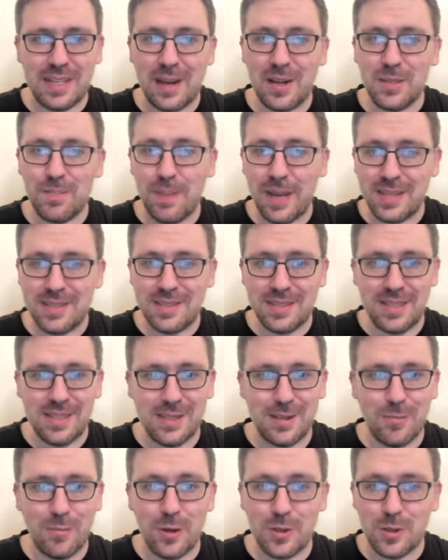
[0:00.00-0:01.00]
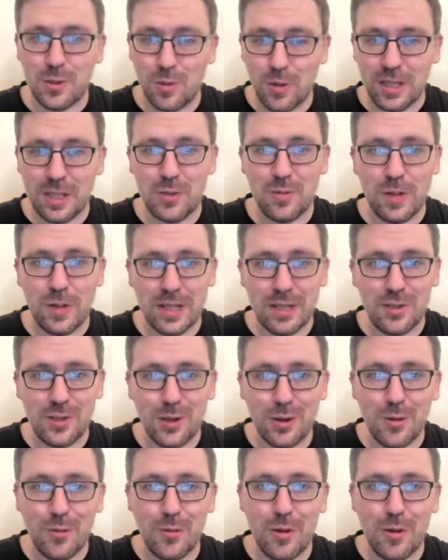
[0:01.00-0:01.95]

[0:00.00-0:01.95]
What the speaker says: Now, his best season was 2022,